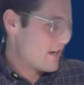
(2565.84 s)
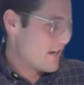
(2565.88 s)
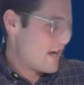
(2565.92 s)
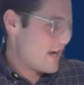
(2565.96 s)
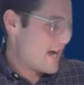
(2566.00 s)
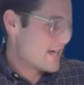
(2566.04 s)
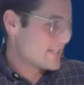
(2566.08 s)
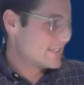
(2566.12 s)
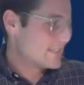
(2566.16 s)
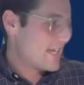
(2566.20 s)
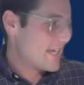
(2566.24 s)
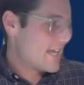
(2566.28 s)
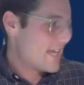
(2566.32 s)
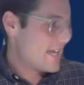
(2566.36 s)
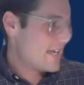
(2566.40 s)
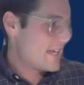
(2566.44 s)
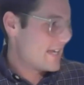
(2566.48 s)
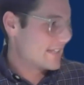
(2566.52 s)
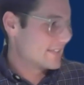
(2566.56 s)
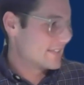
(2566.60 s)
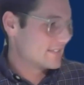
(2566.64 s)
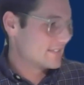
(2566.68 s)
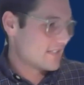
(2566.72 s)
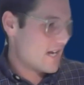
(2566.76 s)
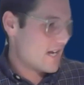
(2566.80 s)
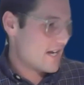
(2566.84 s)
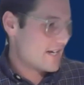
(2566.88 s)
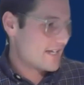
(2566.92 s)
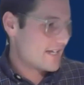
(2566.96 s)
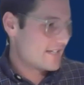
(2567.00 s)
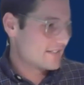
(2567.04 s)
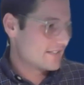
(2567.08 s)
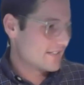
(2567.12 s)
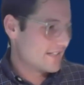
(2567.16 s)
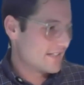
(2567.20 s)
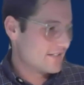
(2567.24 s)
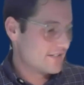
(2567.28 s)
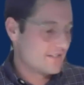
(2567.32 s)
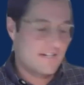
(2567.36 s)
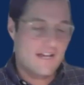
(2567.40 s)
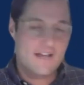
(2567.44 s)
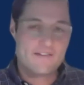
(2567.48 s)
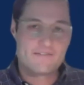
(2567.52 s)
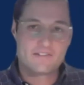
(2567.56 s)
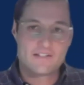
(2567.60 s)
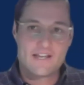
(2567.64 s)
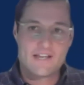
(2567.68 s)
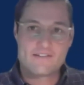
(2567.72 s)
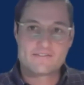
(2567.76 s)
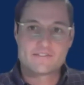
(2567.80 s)
I'd say it's not easy, and you
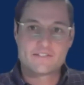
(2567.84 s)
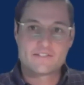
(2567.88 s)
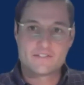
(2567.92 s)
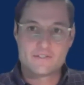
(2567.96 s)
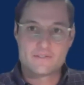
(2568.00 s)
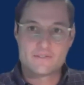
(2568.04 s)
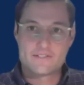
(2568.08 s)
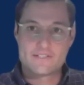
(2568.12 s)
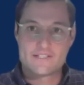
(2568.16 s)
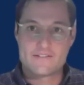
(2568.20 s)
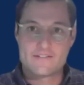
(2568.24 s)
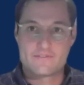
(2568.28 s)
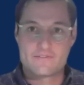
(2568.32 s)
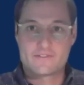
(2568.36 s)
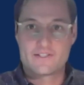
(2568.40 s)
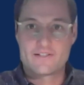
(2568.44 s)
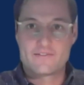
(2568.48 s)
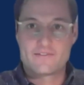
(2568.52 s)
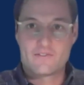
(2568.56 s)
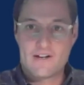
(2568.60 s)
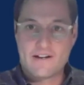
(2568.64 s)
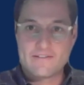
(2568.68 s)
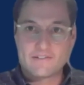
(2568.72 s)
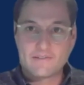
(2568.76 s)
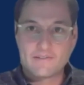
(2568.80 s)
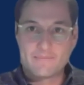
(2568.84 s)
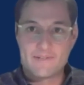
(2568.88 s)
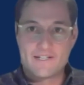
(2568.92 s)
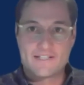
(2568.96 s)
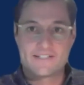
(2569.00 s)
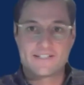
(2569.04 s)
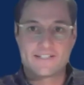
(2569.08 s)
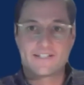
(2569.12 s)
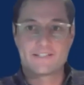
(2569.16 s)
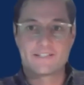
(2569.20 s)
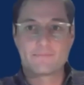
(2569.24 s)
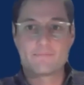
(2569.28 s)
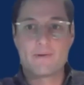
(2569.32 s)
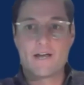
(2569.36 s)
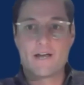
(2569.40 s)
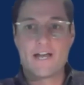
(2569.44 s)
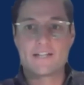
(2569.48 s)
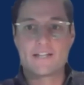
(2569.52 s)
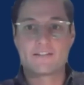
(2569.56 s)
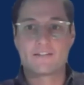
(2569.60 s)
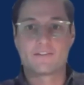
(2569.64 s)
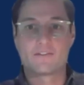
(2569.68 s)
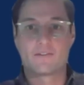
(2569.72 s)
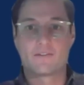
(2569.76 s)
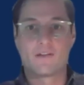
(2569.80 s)
definitely have to do it differently for every business.
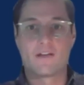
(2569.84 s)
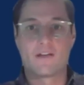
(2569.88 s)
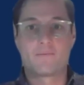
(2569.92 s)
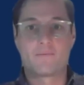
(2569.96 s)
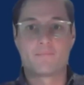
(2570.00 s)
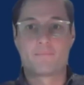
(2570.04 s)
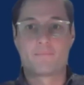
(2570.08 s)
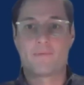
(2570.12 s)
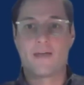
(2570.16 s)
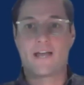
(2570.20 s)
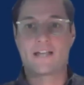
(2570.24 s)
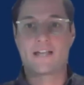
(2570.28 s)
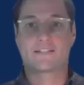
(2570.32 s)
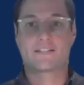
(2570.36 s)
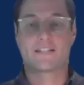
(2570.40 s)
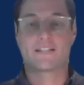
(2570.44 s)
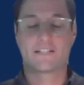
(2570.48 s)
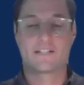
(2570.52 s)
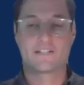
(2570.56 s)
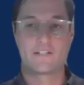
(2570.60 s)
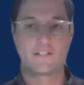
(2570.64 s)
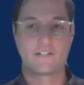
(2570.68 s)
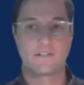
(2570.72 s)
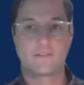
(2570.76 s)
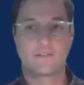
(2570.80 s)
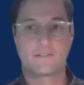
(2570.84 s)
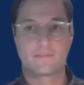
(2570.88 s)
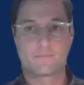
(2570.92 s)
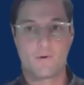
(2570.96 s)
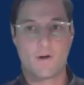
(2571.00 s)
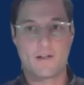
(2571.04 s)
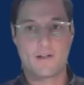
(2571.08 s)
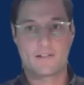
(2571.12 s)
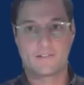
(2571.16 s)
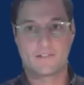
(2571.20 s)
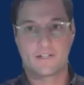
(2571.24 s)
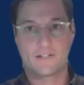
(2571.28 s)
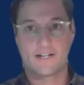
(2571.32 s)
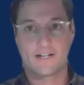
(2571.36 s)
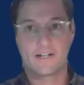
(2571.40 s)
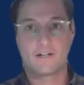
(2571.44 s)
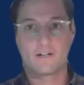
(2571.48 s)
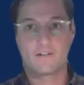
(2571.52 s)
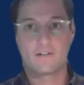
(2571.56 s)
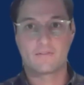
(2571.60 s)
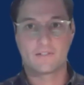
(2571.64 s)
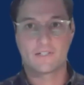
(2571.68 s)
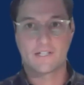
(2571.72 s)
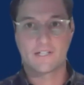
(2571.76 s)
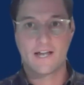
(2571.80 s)
But the best thing to do is probably look at it
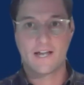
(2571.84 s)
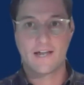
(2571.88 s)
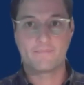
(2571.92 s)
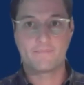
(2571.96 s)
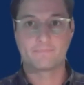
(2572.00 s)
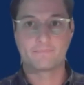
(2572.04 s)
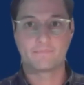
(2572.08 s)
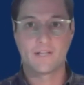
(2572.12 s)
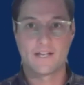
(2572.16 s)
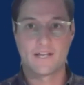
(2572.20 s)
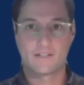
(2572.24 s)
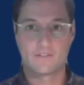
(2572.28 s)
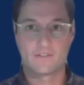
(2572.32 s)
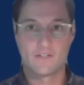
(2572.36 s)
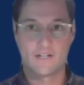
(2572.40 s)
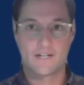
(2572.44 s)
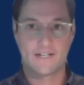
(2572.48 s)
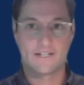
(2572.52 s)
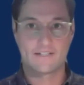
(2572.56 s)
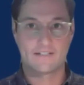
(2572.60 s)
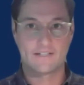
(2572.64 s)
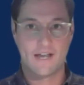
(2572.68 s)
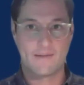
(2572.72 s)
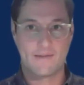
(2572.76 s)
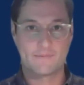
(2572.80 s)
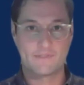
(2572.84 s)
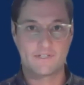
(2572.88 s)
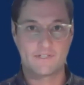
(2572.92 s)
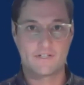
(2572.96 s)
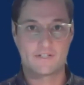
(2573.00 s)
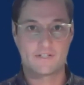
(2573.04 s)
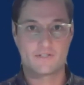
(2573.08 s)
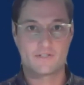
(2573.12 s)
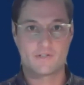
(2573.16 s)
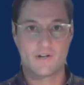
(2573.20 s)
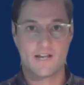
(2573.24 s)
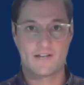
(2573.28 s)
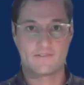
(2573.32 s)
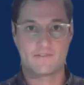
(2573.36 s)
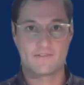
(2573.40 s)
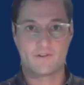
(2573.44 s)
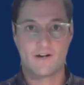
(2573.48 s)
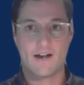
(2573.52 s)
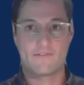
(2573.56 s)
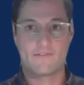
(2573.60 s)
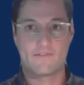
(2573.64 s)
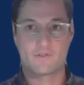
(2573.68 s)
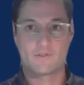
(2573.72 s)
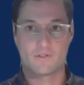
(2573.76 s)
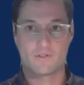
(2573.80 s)
over time. Like, look at a time series trend for
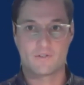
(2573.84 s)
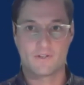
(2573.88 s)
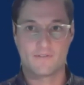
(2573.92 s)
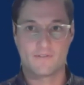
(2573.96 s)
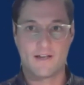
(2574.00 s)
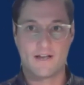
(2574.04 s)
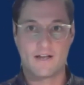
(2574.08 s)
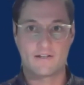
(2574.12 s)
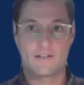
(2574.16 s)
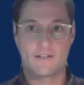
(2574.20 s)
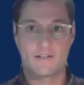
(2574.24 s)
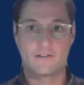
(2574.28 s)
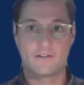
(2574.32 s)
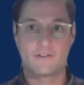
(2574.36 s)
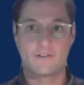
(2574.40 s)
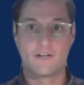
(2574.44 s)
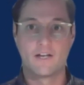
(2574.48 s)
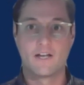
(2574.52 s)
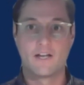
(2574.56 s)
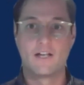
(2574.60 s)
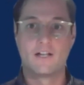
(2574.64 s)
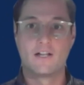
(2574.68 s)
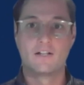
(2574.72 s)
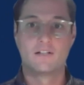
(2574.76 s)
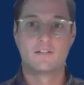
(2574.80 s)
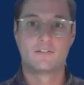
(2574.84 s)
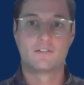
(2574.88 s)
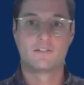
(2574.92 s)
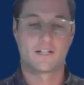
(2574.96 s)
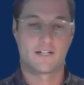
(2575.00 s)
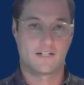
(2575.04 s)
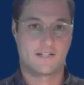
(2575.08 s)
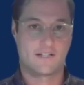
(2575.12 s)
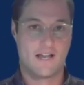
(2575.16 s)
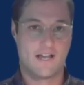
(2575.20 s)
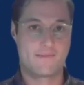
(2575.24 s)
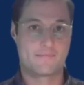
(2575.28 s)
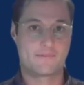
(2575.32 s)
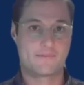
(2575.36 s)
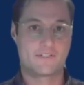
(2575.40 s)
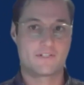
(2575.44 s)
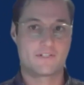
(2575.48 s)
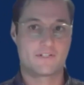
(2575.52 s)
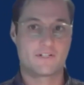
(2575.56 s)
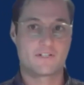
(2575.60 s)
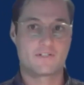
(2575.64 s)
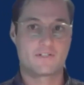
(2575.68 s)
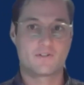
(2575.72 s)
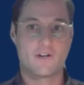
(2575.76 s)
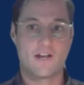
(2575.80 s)
average order value. Look at a time
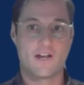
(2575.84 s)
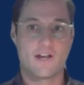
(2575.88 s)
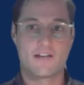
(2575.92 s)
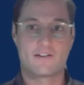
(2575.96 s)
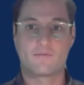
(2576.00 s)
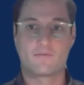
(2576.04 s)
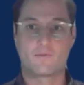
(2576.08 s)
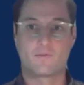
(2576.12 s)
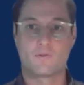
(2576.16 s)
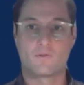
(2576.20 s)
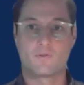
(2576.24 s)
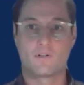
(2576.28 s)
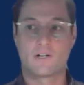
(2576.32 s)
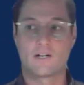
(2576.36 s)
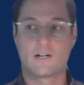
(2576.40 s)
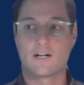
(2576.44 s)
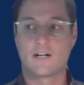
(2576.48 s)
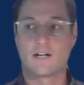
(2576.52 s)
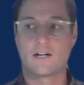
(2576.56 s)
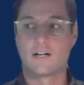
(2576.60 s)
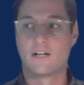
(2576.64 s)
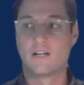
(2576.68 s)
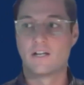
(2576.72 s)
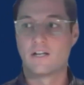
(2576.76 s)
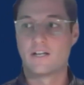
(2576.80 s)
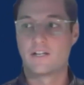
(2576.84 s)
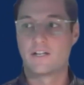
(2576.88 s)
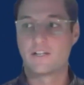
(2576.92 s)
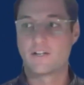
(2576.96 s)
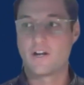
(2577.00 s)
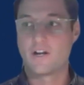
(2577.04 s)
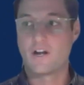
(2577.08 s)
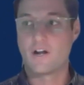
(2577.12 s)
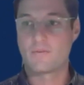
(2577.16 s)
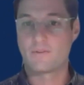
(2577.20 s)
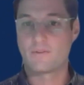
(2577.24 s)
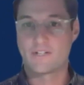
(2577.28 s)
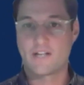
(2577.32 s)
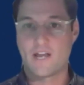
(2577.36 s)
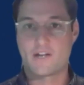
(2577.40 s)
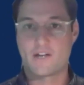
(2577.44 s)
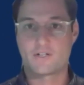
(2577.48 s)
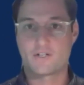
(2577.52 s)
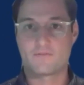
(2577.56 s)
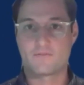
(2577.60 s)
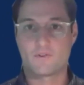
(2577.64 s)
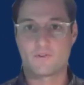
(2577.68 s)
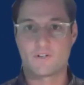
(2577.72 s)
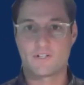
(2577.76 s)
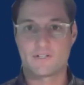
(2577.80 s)
series trend for,
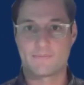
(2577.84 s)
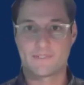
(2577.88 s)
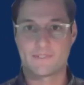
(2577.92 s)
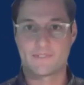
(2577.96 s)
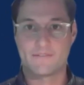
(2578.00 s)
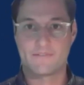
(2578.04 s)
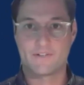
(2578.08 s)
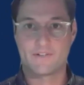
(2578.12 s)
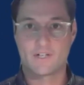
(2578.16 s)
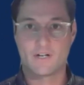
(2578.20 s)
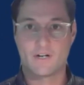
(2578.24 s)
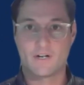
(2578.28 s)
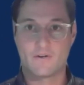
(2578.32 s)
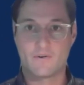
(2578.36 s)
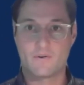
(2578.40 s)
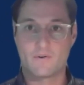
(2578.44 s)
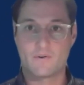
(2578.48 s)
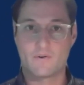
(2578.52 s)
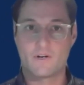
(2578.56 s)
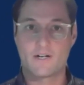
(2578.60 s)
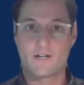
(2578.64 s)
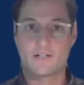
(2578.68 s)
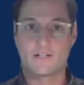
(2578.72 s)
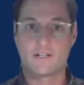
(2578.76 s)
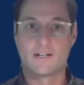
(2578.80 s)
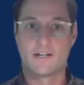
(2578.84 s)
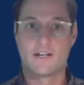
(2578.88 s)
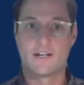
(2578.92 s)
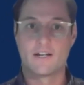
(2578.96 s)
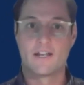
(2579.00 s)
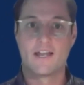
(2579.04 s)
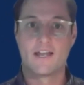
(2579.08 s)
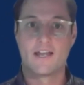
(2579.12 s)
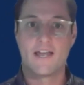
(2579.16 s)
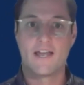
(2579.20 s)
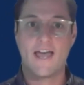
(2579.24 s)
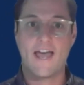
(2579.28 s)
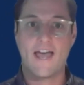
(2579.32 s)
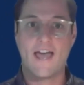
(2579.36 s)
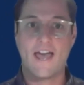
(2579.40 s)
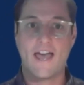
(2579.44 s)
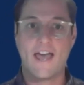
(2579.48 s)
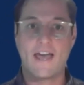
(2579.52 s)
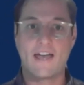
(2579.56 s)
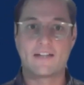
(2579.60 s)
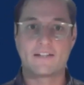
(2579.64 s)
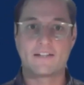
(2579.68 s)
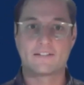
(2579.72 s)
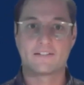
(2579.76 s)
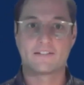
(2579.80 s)
retention for a specific cohort.
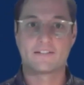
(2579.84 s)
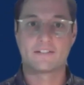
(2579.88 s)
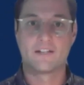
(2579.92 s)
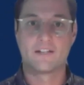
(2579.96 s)
And,